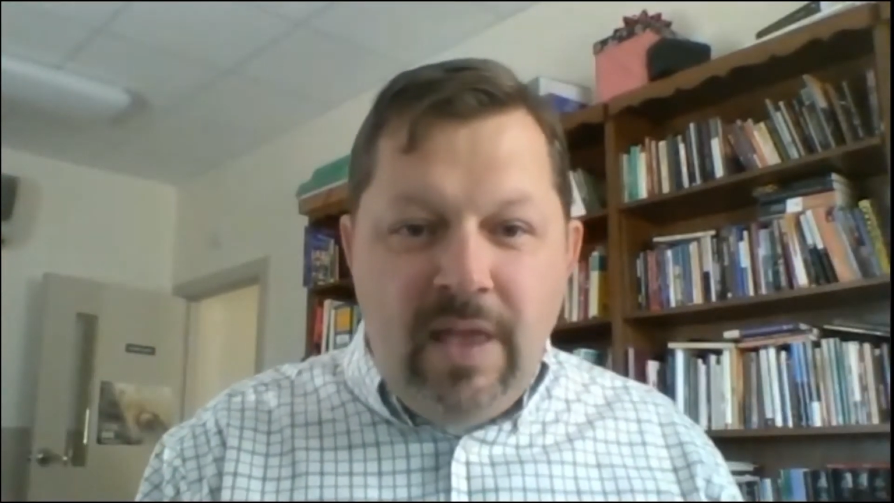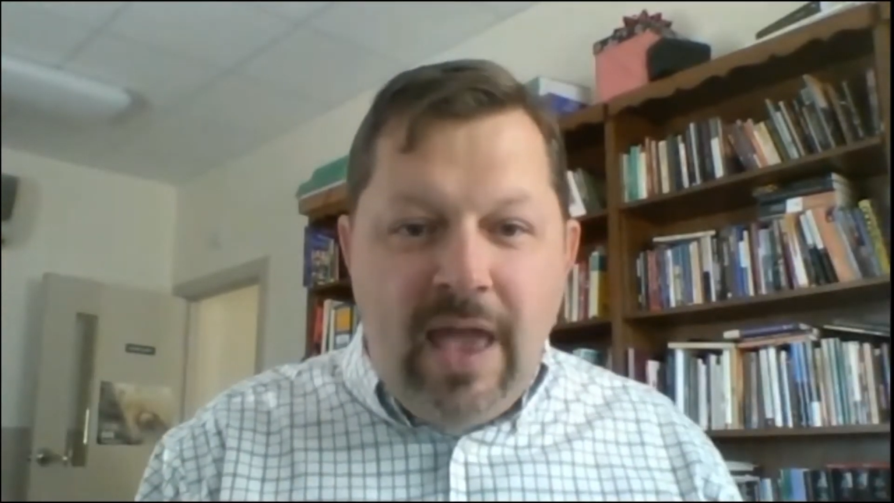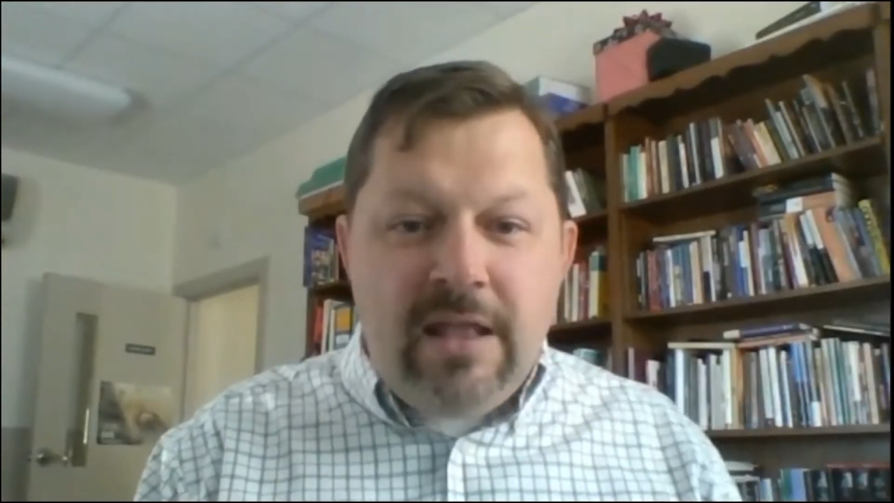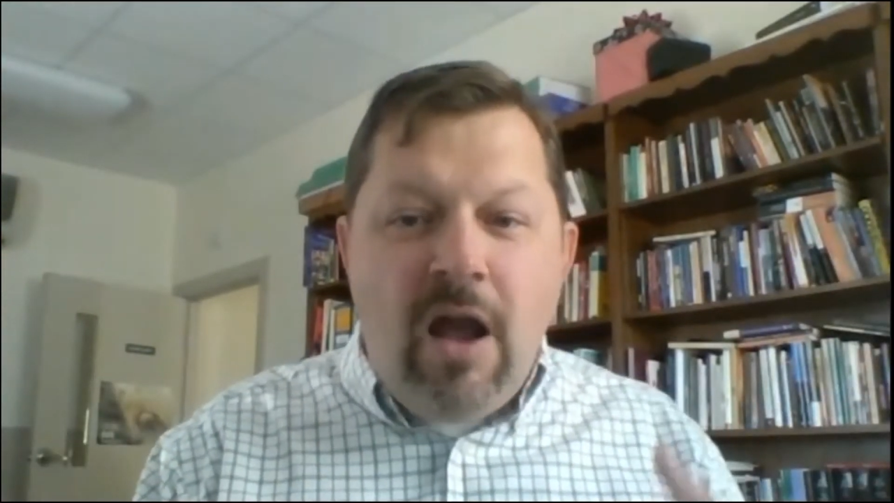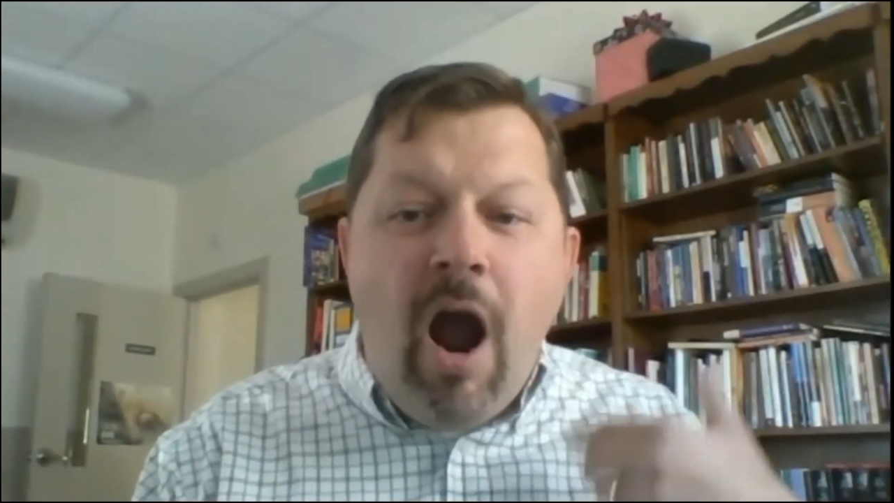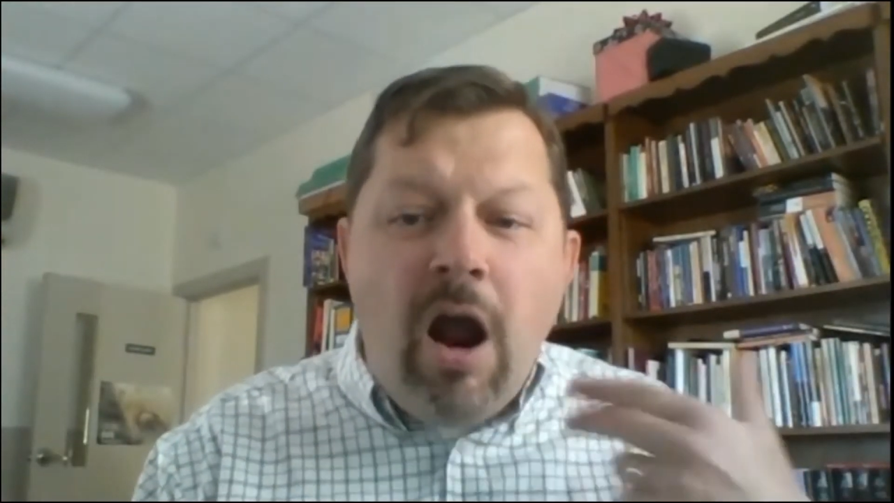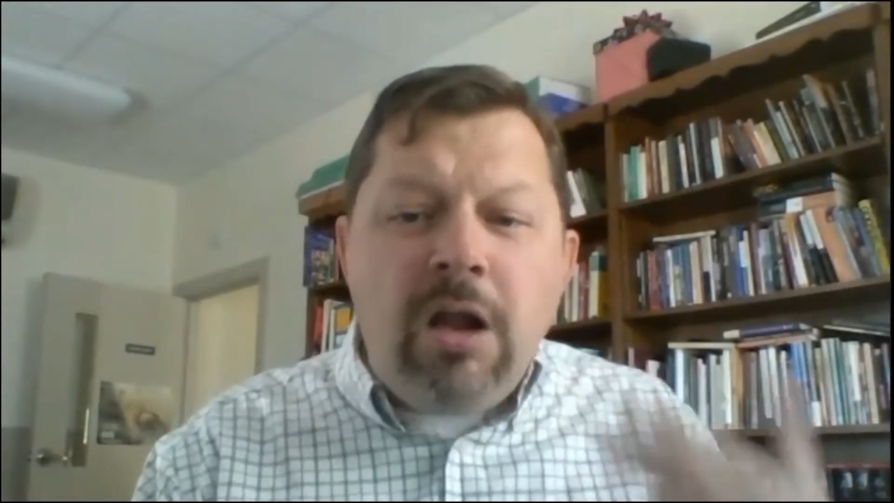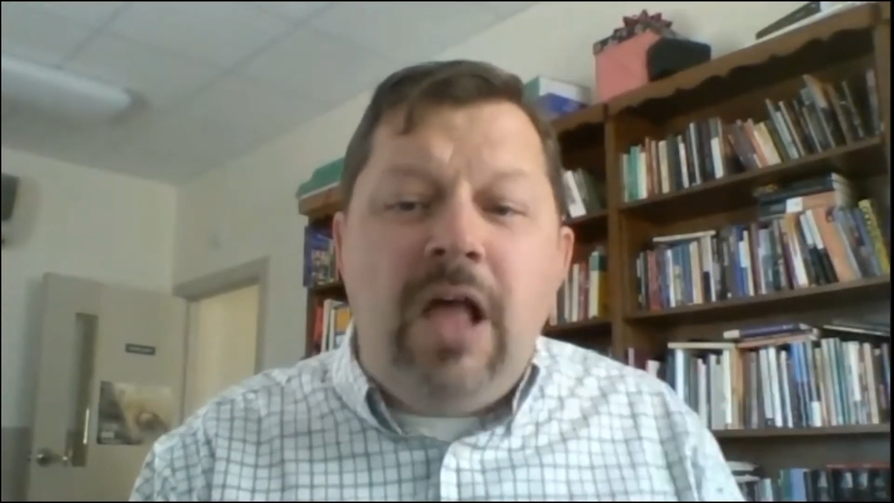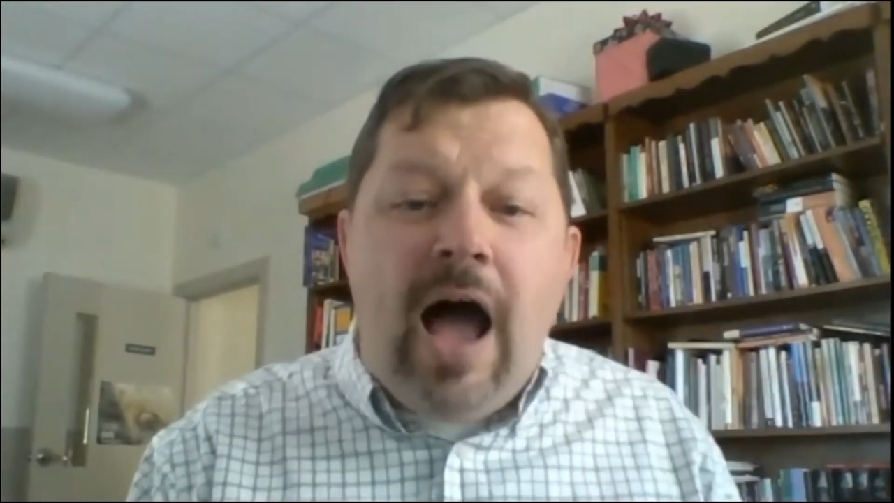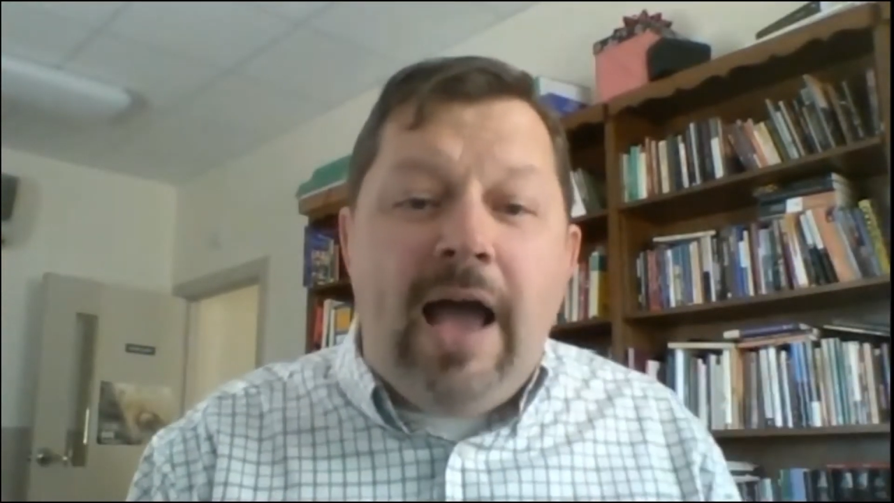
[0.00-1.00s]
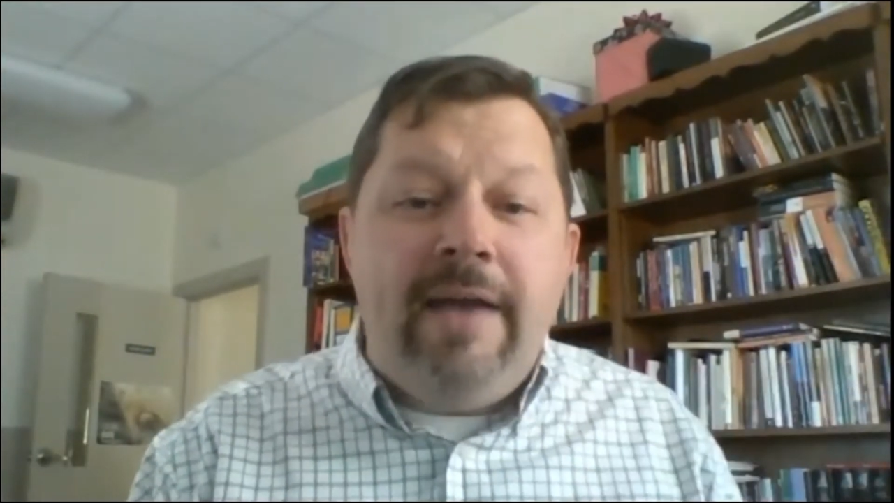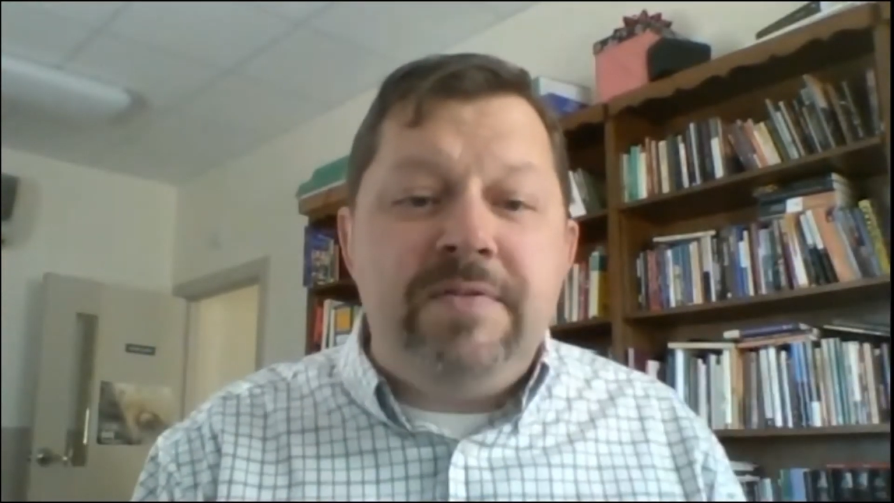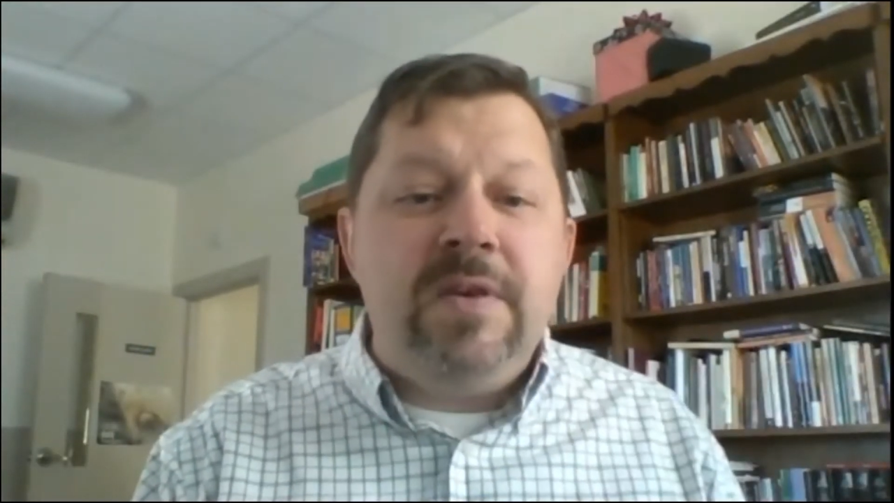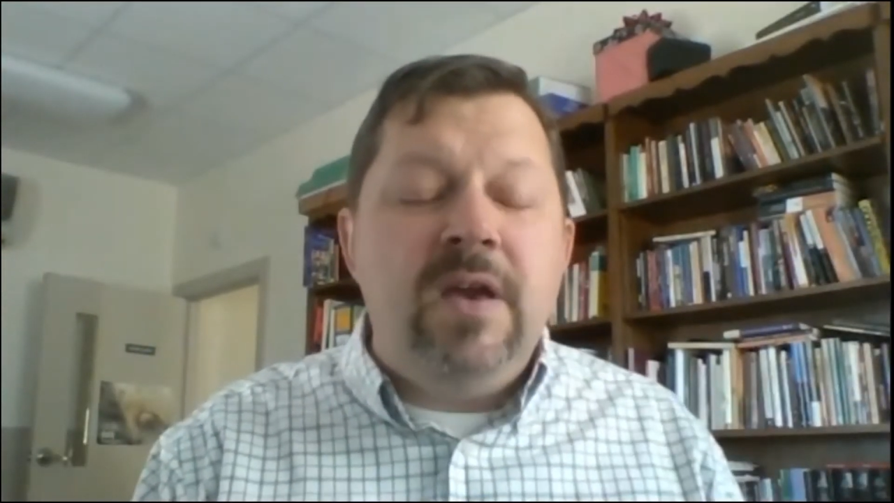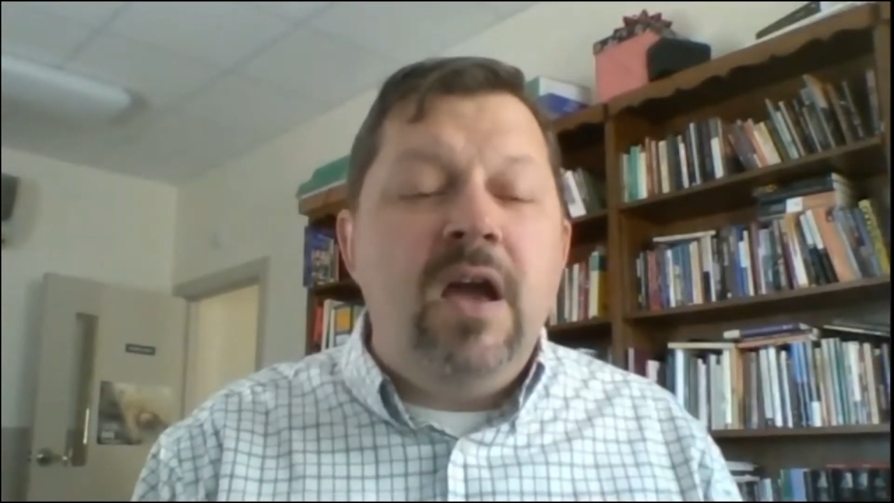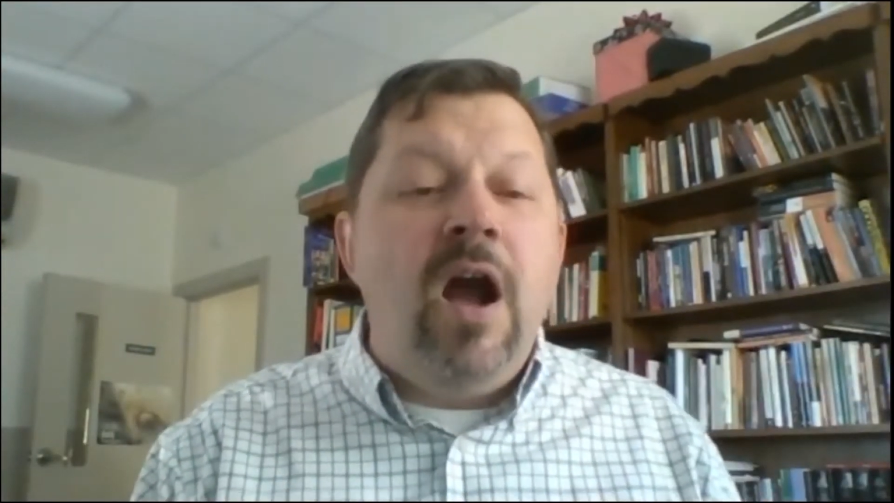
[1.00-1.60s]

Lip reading: And our lives